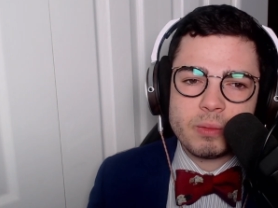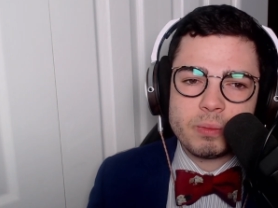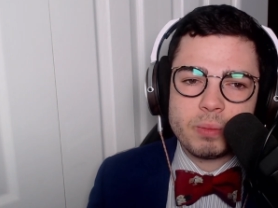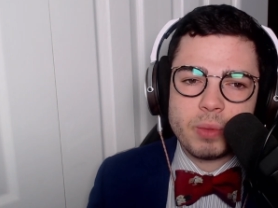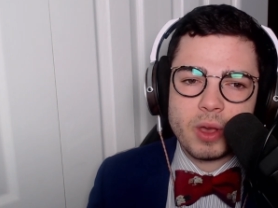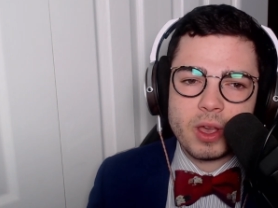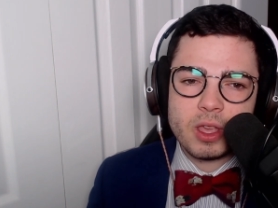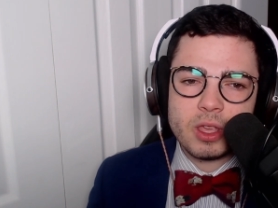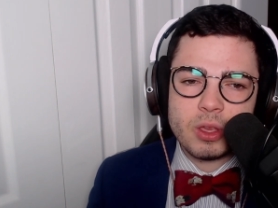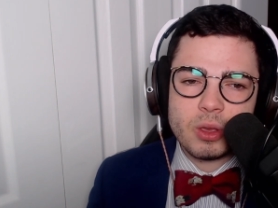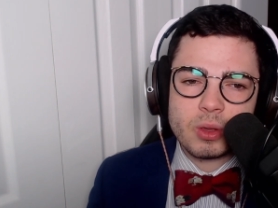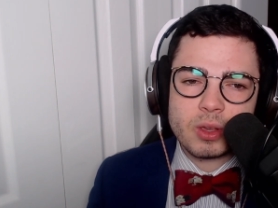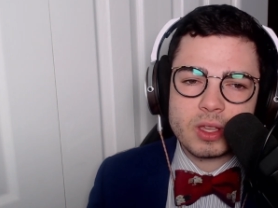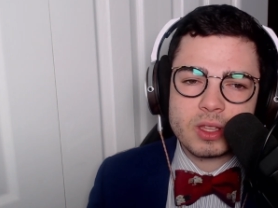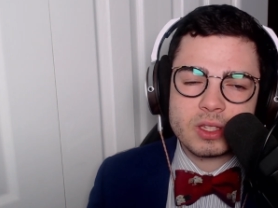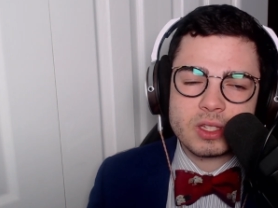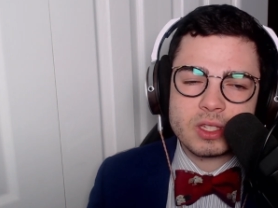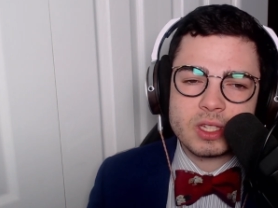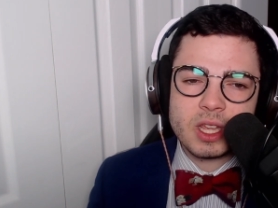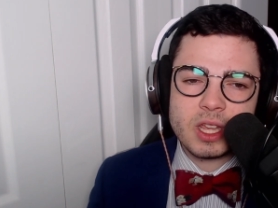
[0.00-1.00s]
But you can
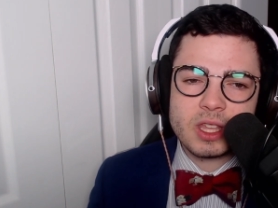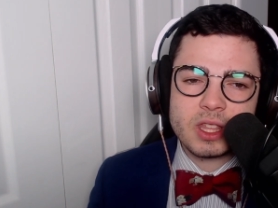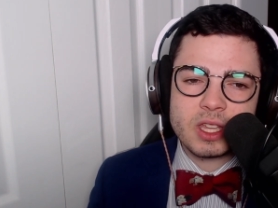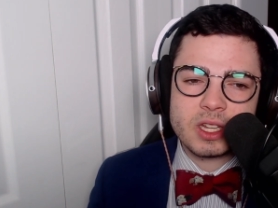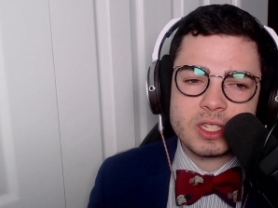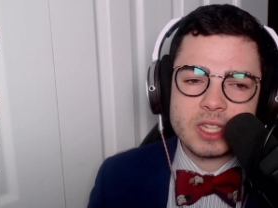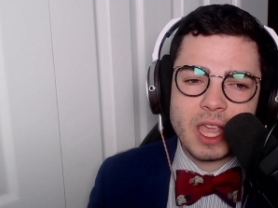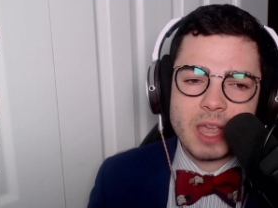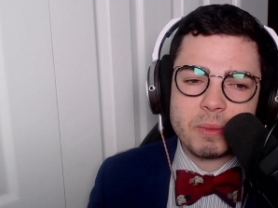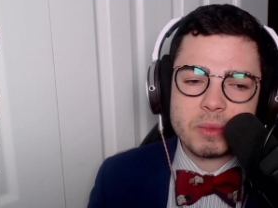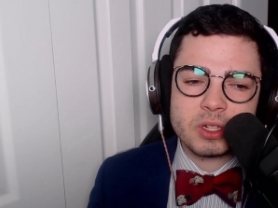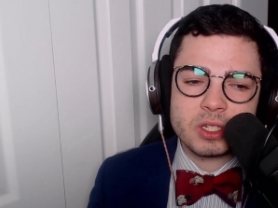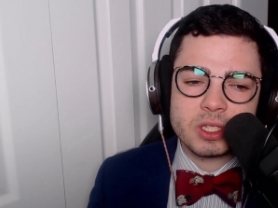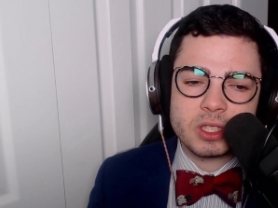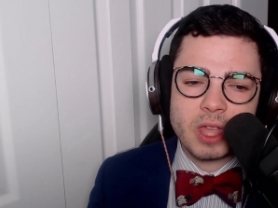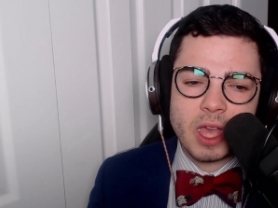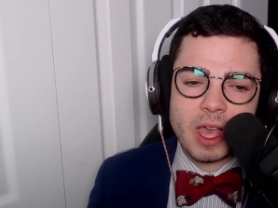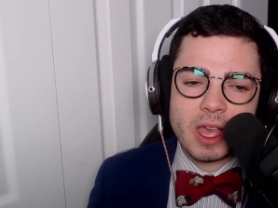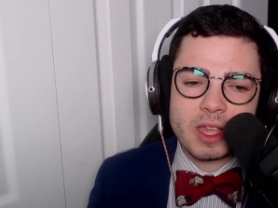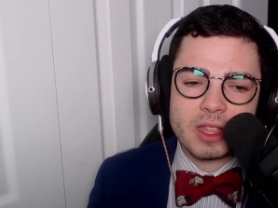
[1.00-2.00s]
see the damage
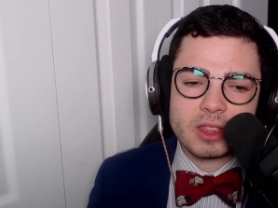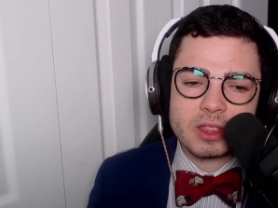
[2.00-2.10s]
that